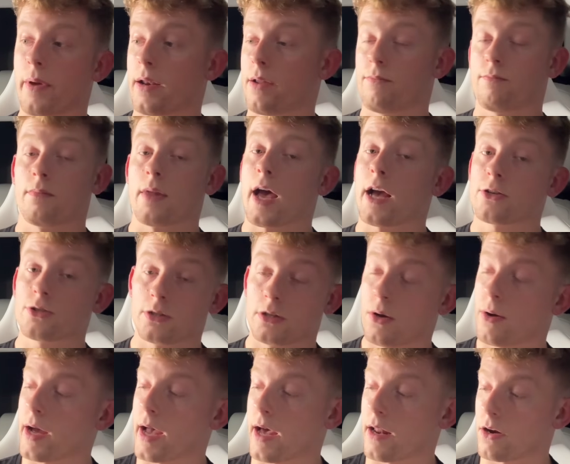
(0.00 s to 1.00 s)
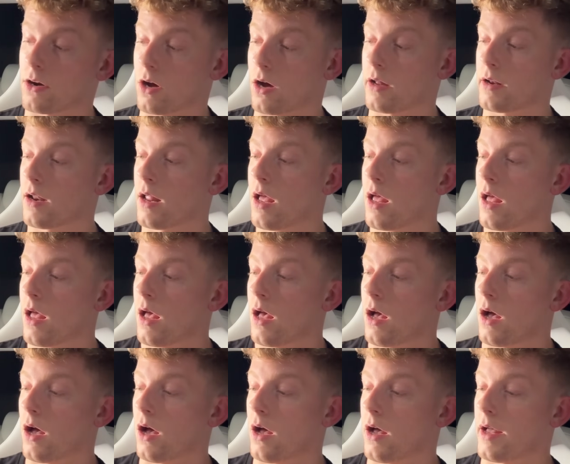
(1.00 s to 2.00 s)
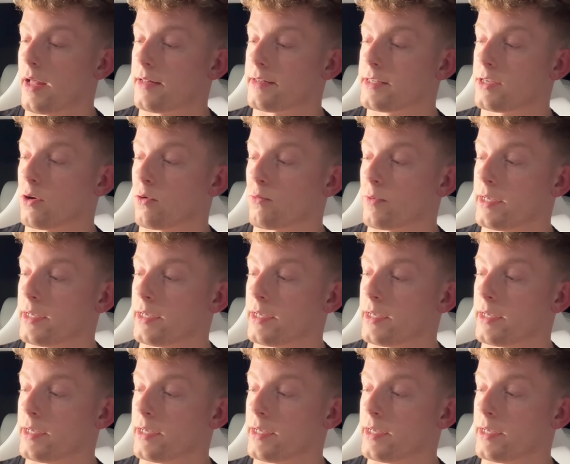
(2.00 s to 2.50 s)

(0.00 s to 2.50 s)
I didn't even actually know I had it on until